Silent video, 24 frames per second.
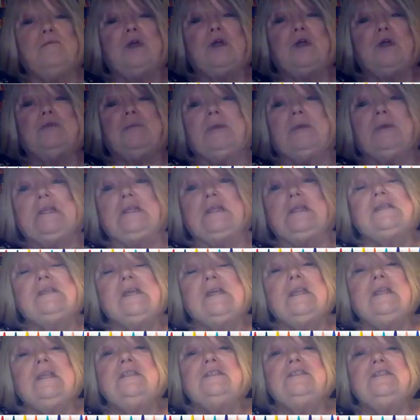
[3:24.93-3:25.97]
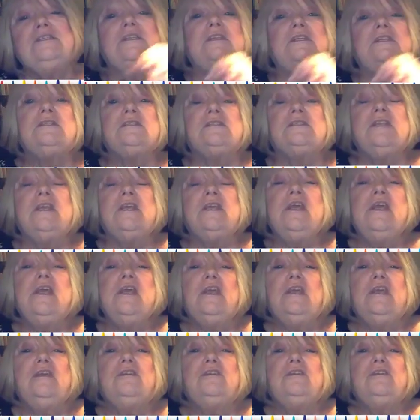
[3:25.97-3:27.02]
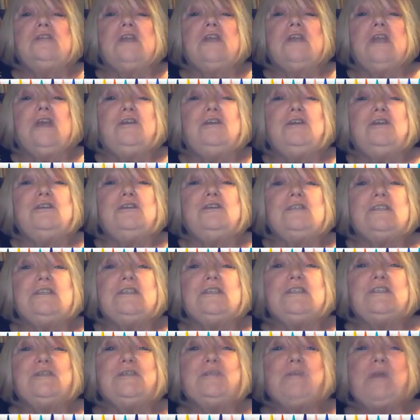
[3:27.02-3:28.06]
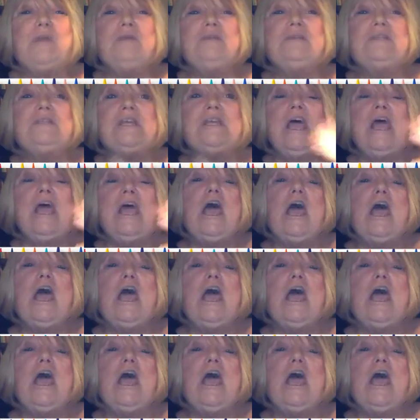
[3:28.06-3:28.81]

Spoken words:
of multiple intelligence your child uses the most.